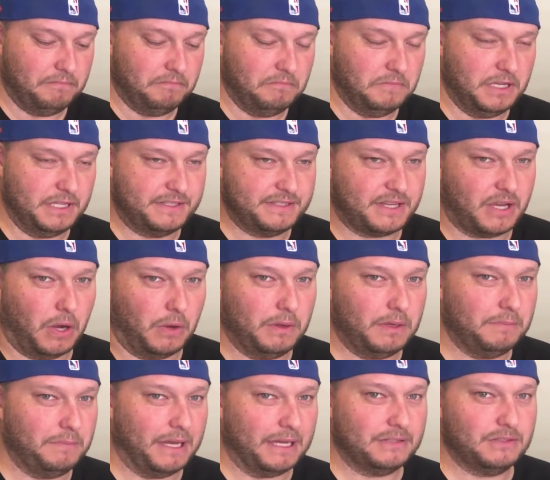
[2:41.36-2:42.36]
it's
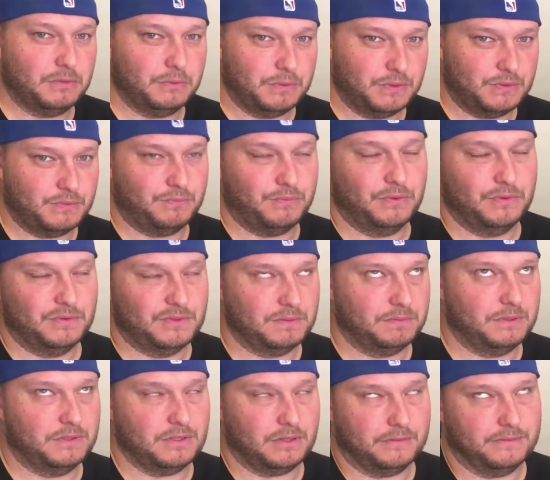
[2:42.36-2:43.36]
going back to its roots,
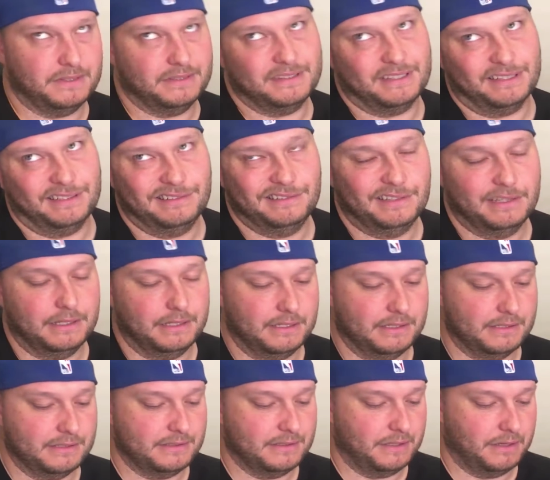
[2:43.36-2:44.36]
which obviously it
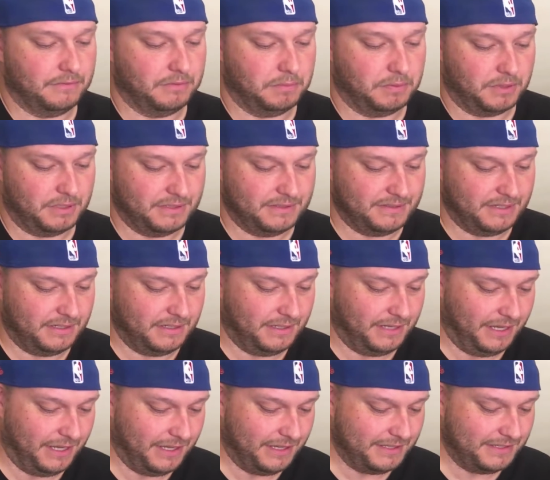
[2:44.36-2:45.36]
is, and everybody said it
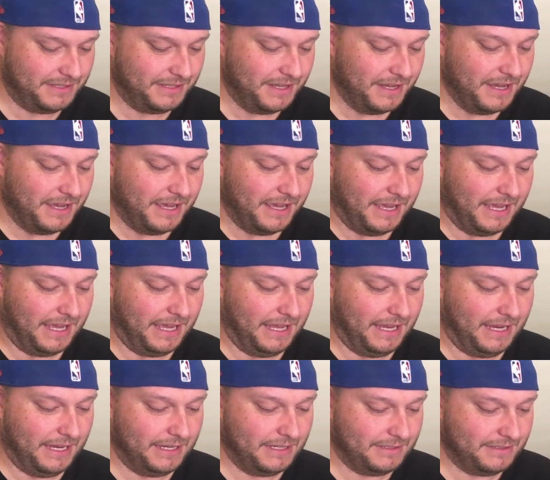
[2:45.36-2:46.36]
has.
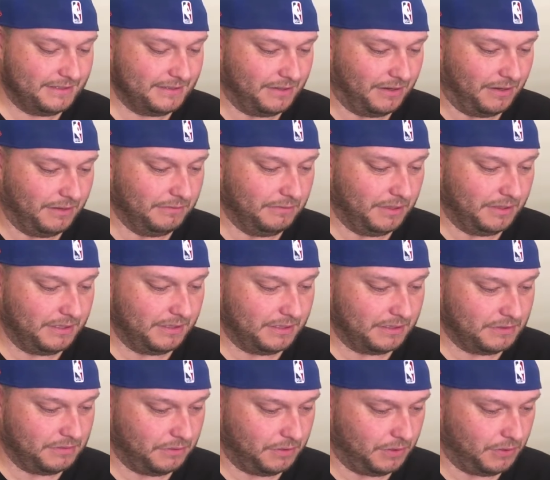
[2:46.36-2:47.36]
And I think
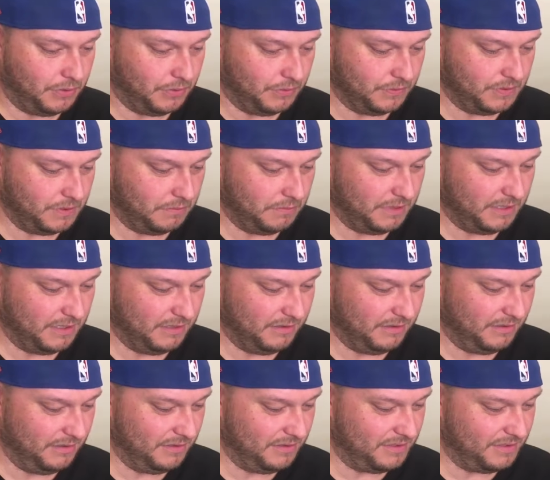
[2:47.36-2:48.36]
that's really cool. So we got
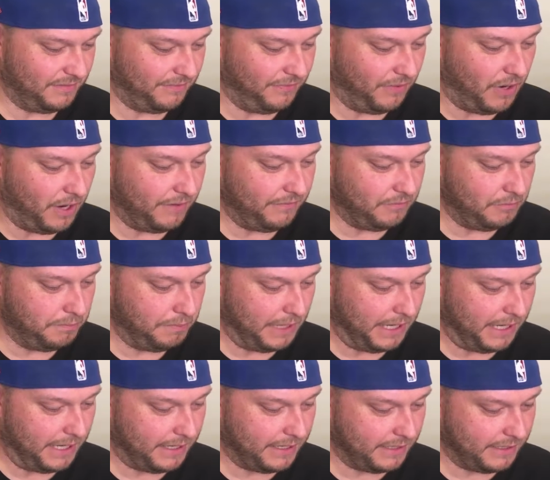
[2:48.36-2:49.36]
a survival
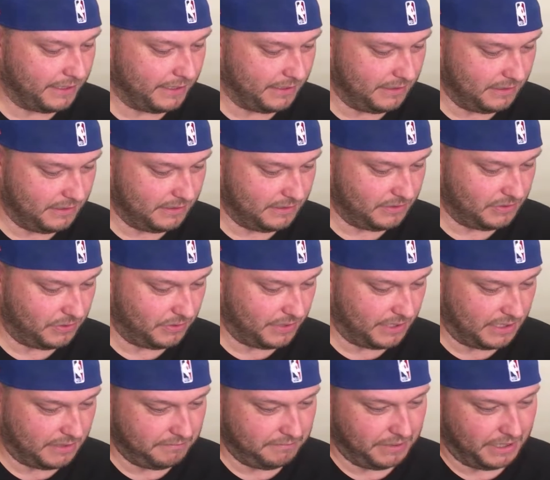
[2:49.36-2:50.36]
pack,
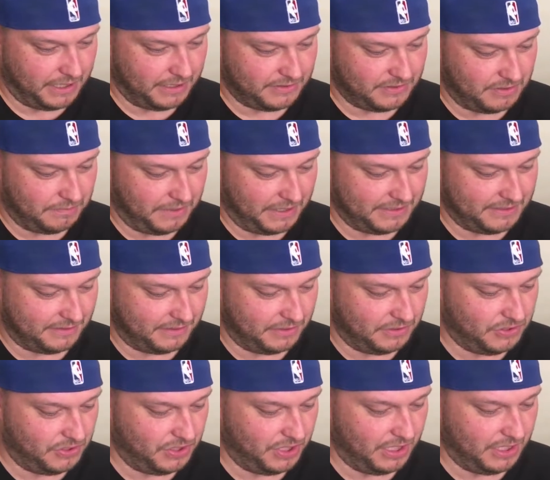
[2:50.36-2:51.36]
shotgun pack. So basically
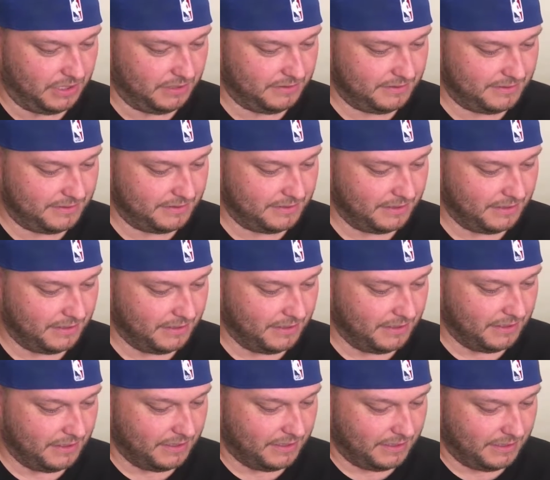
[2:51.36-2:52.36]
cheats.
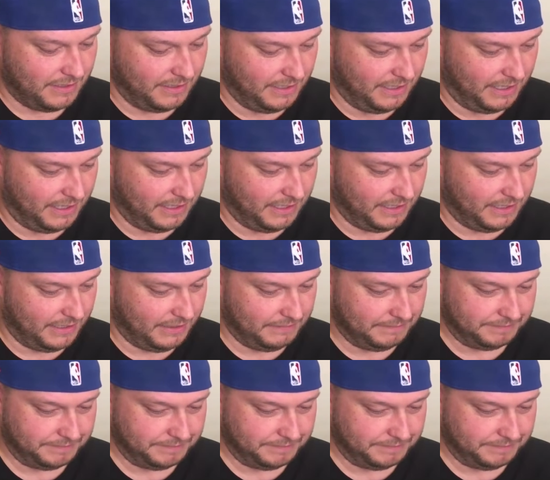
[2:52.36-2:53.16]
Yay.